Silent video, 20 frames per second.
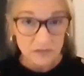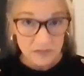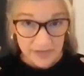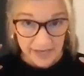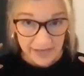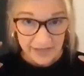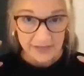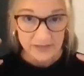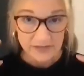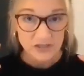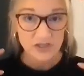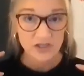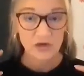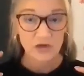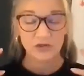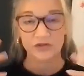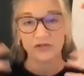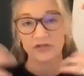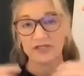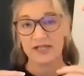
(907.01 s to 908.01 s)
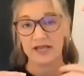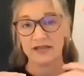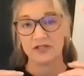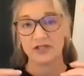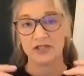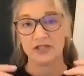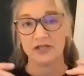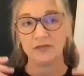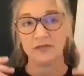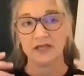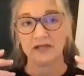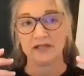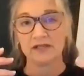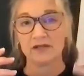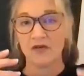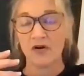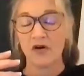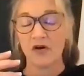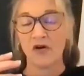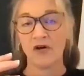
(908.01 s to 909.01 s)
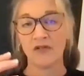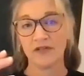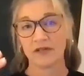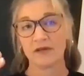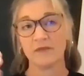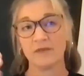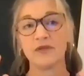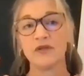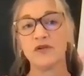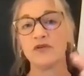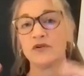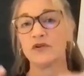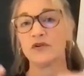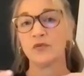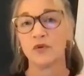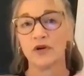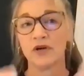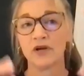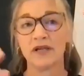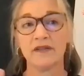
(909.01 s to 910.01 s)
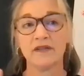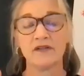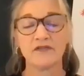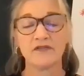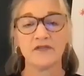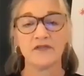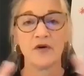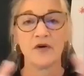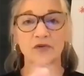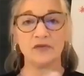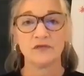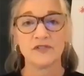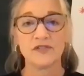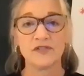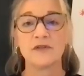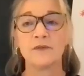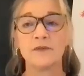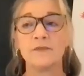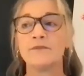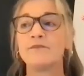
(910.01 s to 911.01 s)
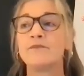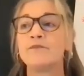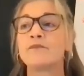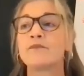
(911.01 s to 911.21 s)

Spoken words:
neck and shoulder tension because of all the computer work and the phones.